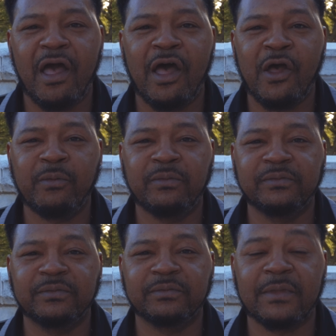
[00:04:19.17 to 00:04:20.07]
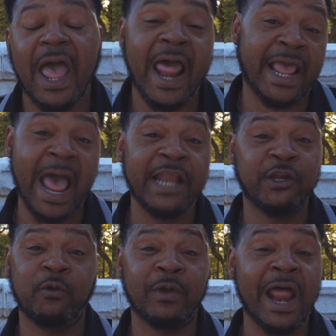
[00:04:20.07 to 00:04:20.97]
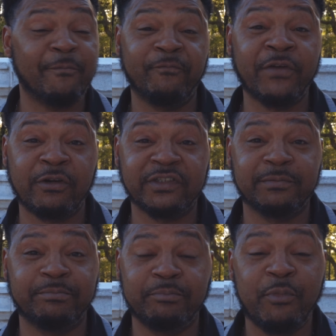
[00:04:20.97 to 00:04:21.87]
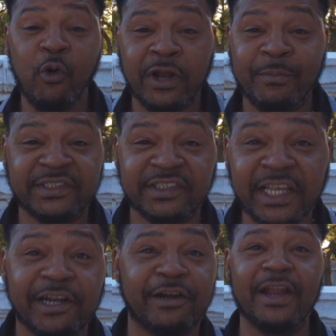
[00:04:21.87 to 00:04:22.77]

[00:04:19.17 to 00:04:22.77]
Um, I, I knew when I first pulled up and seen her.